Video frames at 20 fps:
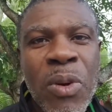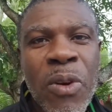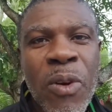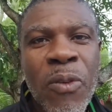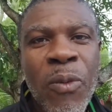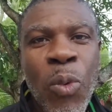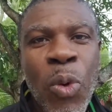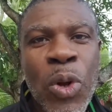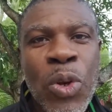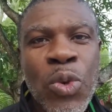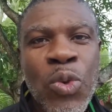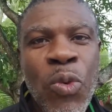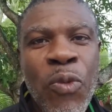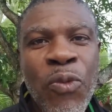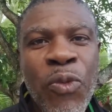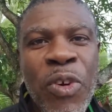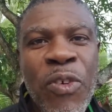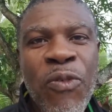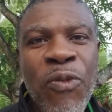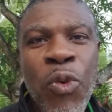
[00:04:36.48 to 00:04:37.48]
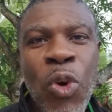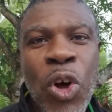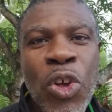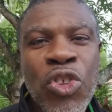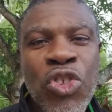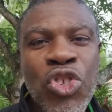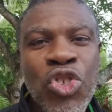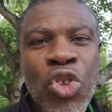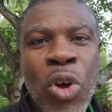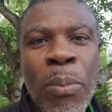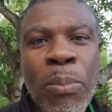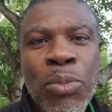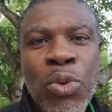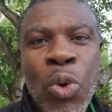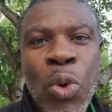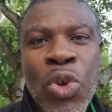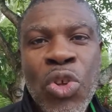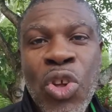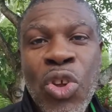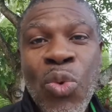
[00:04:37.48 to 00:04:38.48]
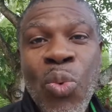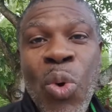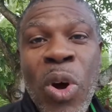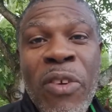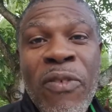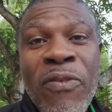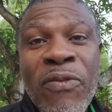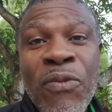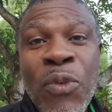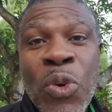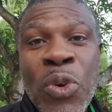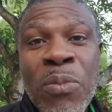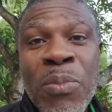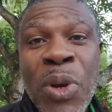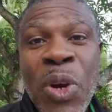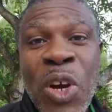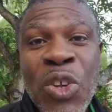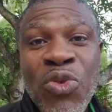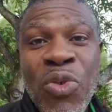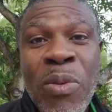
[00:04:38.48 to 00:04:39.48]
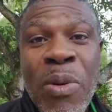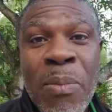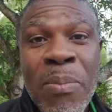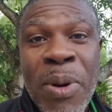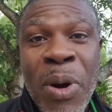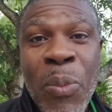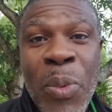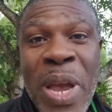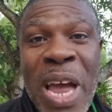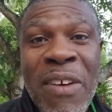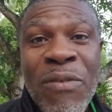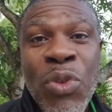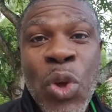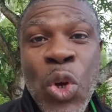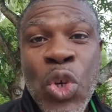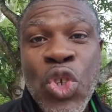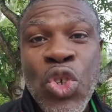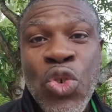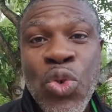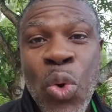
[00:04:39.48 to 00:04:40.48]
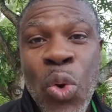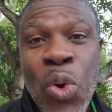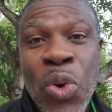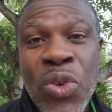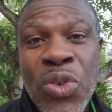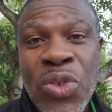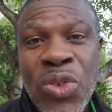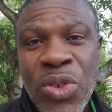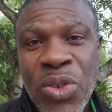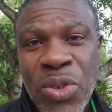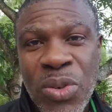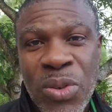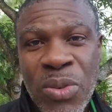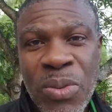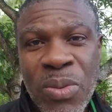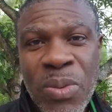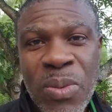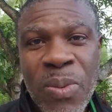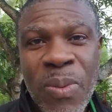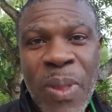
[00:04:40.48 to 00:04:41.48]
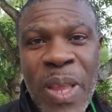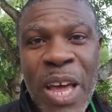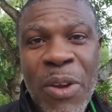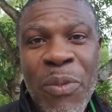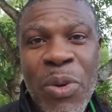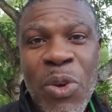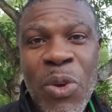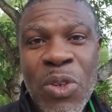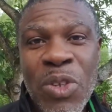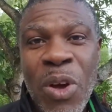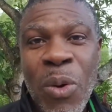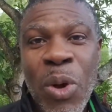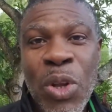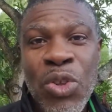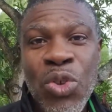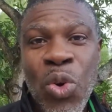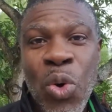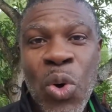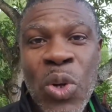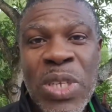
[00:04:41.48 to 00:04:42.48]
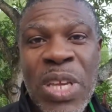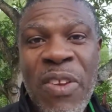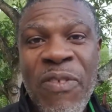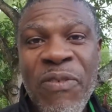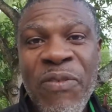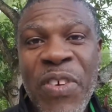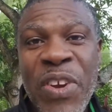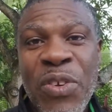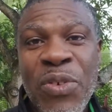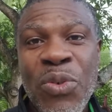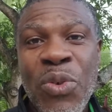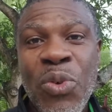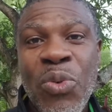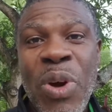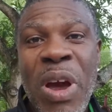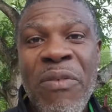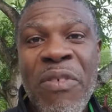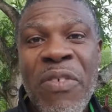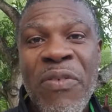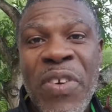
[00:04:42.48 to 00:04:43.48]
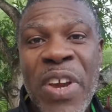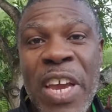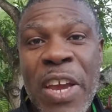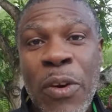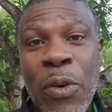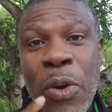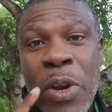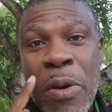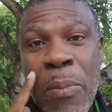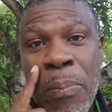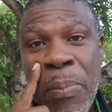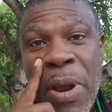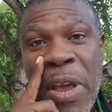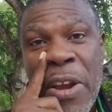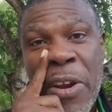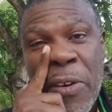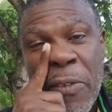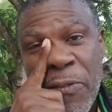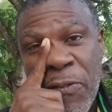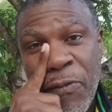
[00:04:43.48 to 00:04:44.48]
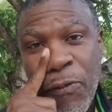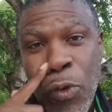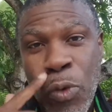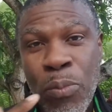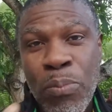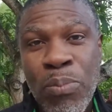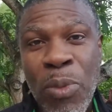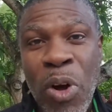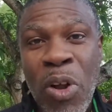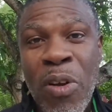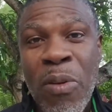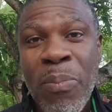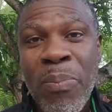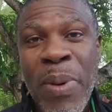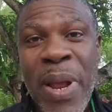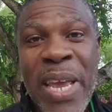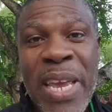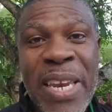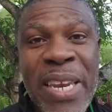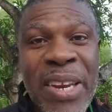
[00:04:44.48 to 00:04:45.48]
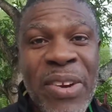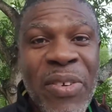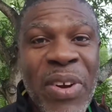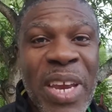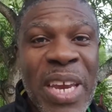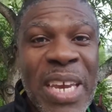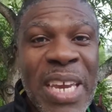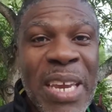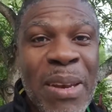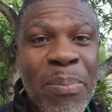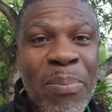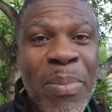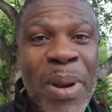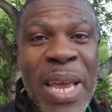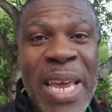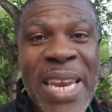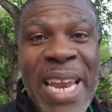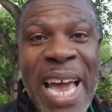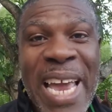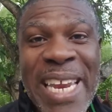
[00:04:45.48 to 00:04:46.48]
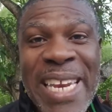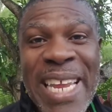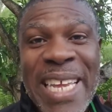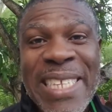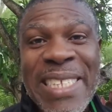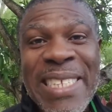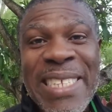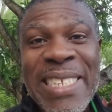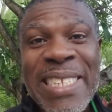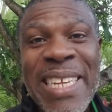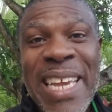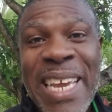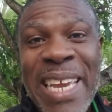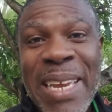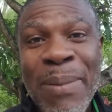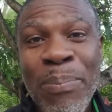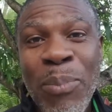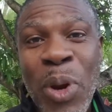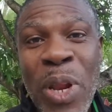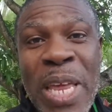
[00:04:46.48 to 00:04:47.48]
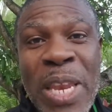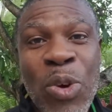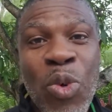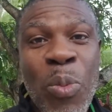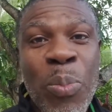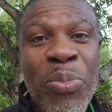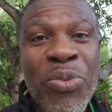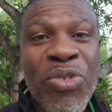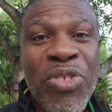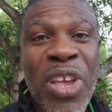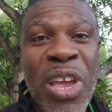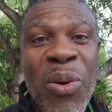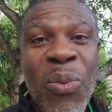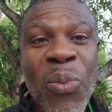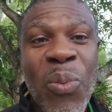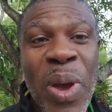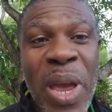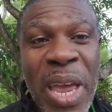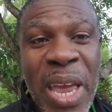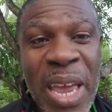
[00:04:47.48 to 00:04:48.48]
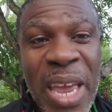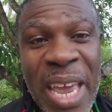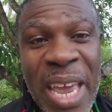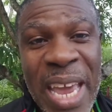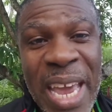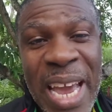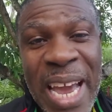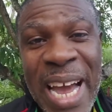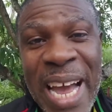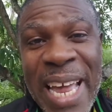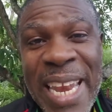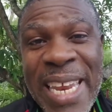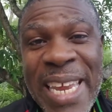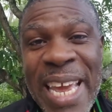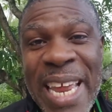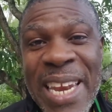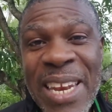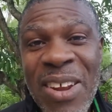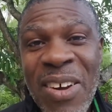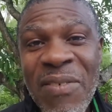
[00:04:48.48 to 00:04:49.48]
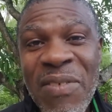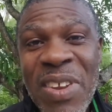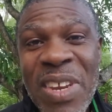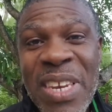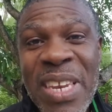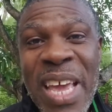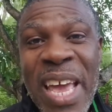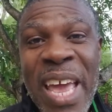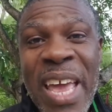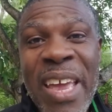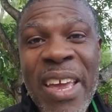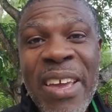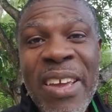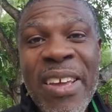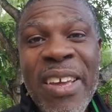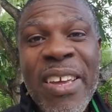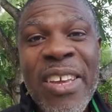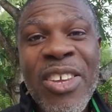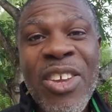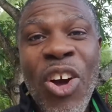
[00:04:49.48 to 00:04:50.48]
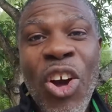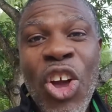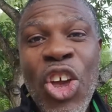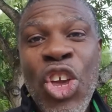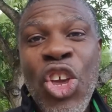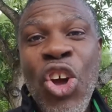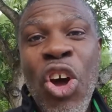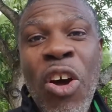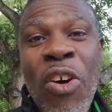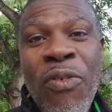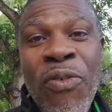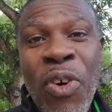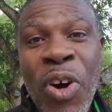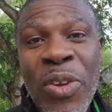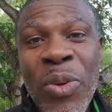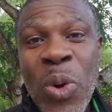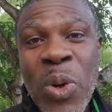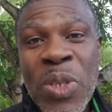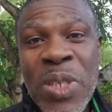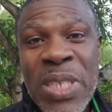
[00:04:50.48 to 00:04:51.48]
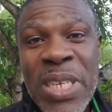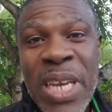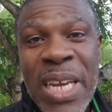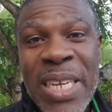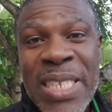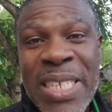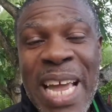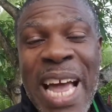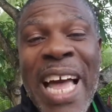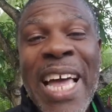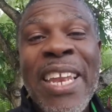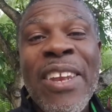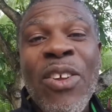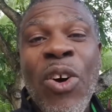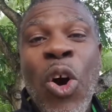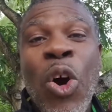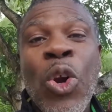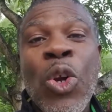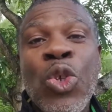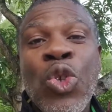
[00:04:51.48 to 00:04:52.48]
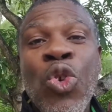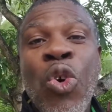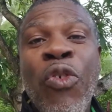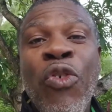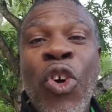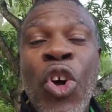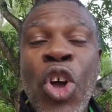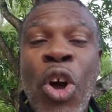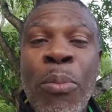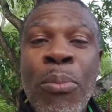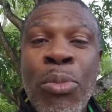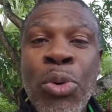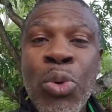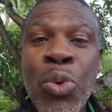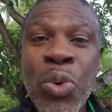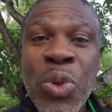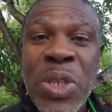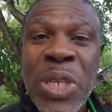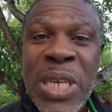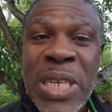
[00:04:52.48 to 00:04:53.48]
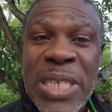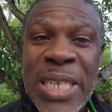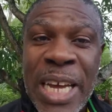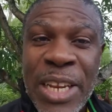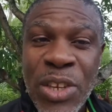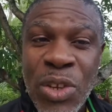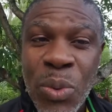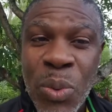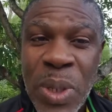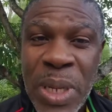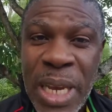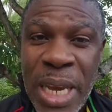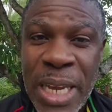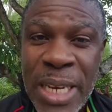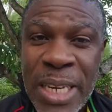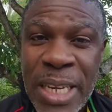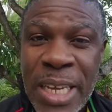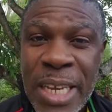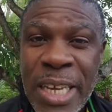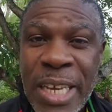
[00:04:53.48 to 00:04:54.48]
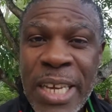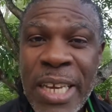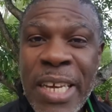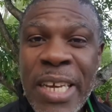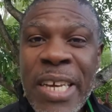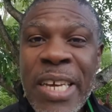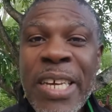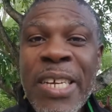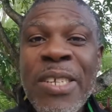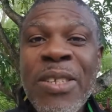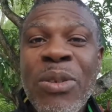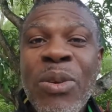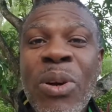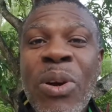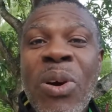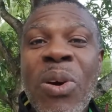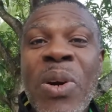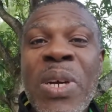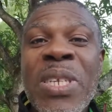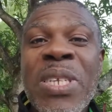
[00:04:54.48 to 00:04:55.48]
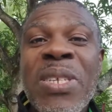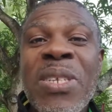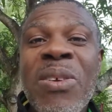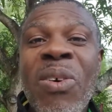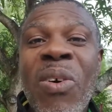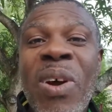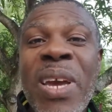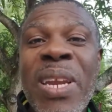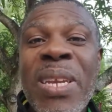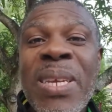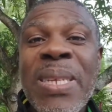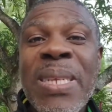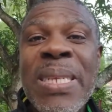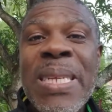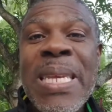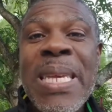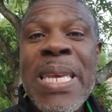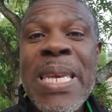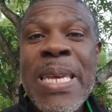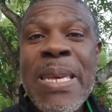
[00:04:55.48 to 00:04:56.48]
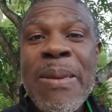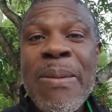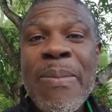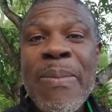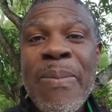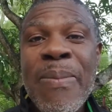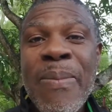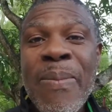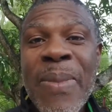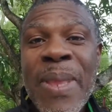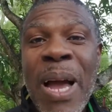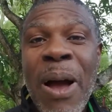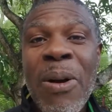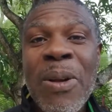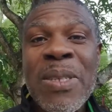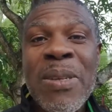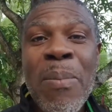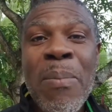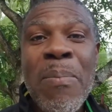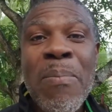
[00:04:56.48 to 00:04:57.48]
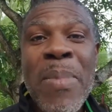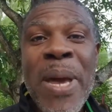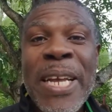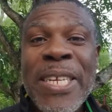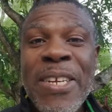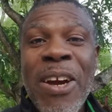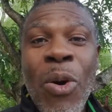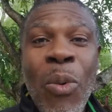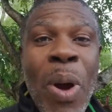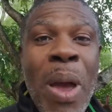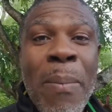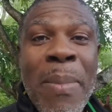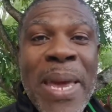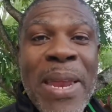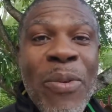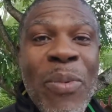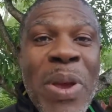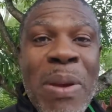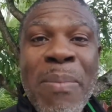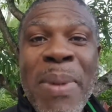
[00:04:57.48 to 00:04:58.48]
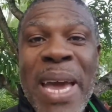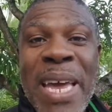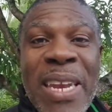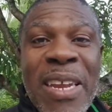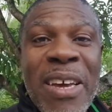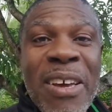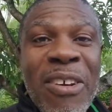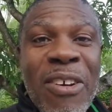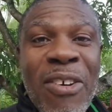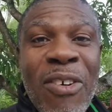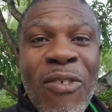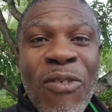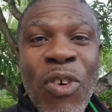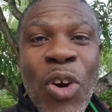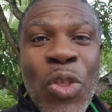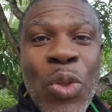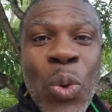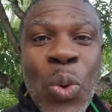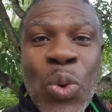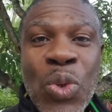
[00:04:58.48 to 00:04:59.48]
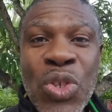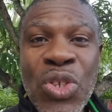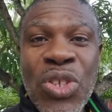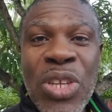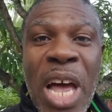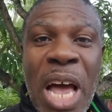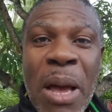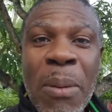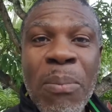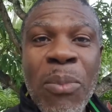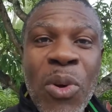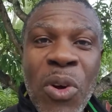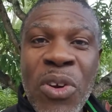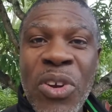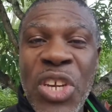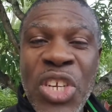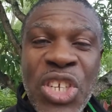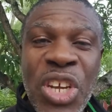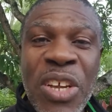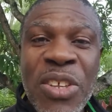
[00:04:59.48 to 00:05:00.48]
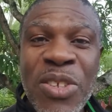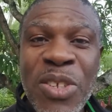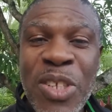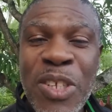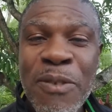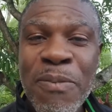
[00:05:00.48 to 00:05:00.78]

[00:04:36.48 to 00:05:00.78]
One, two, three, four stump toes on one foot because remember we have no shoes and we use our toes and feet to do everything, including playing football, playing cricket, playing hide and seek, playing hoops away. At the end of the day, your cure for those things and also for your bruises that you would get is to go and soak in the sea. That was a major remedy for those um, conditions.